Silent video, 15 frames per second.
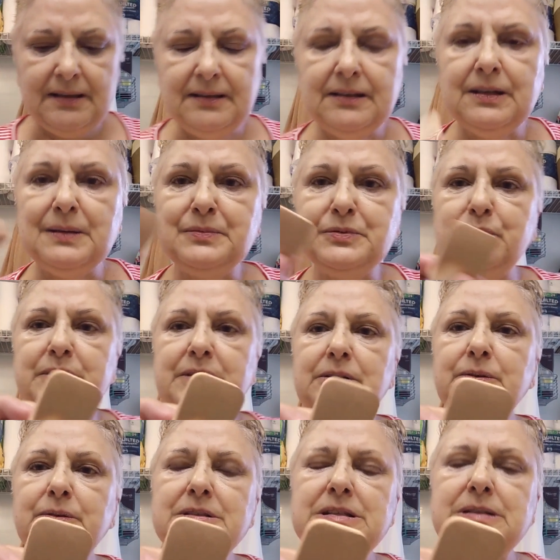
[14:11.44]
And it comes with a
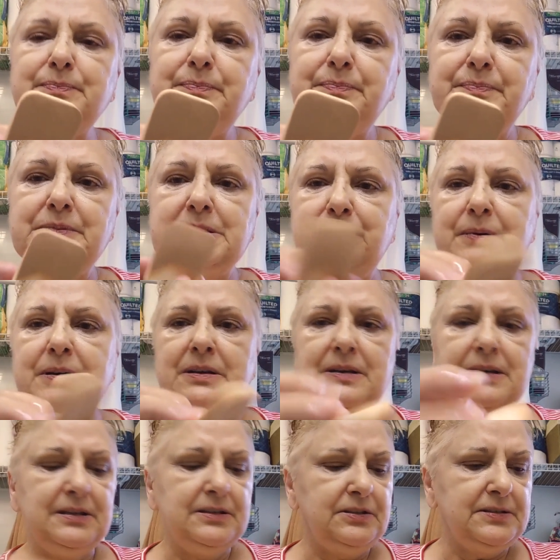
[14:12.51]
little
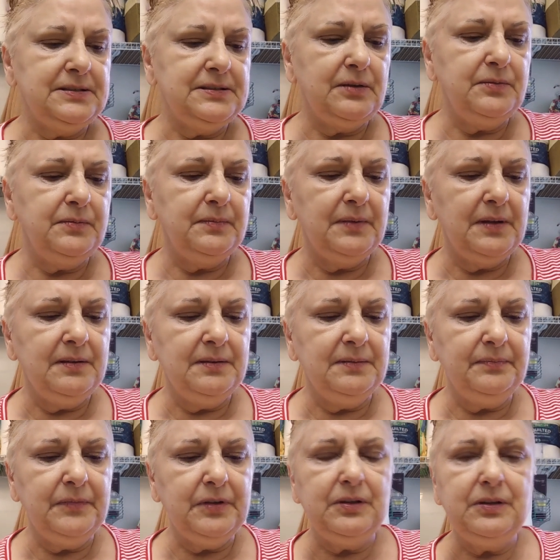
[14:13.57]
sponge, so
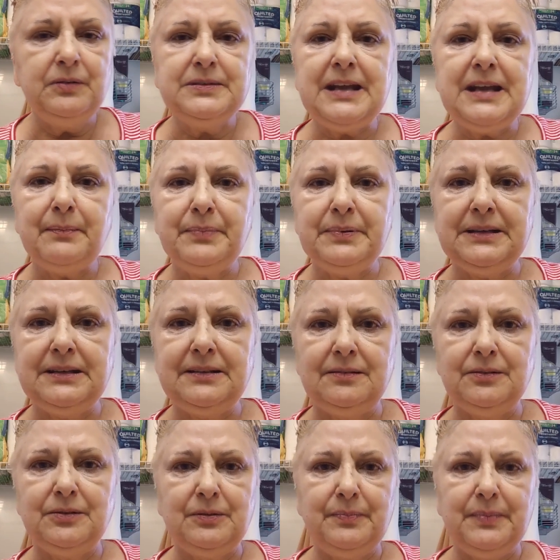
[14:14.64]
um, you dampen it
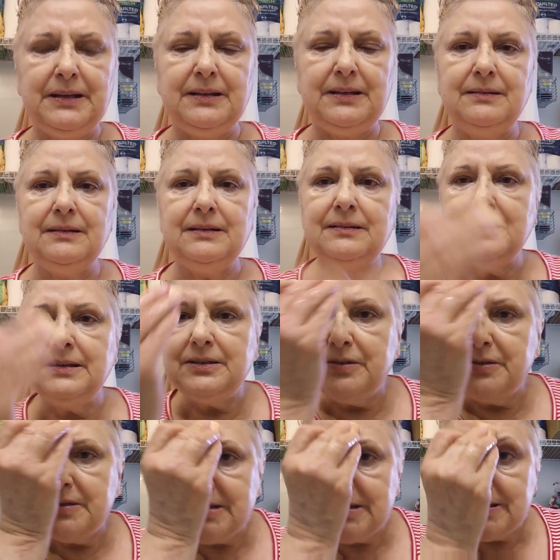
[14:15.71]
a little bit. And then
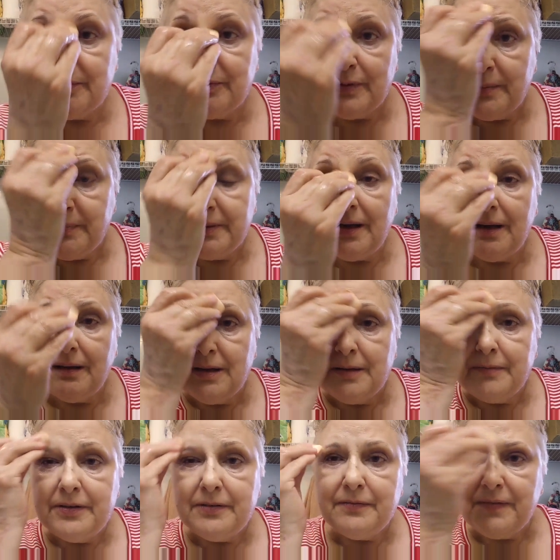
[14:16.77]
you just rub it all
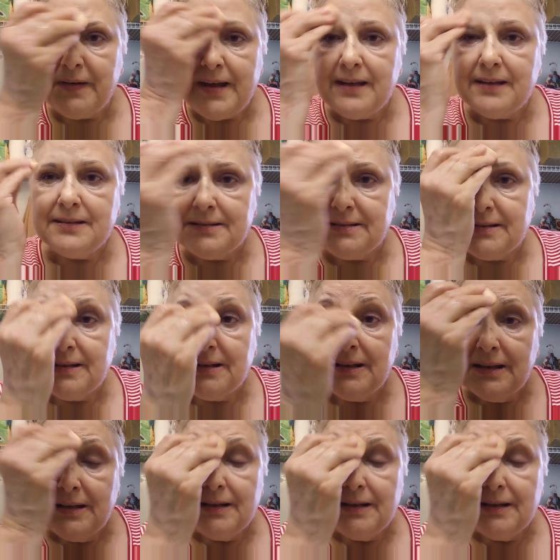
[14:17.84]
over your face.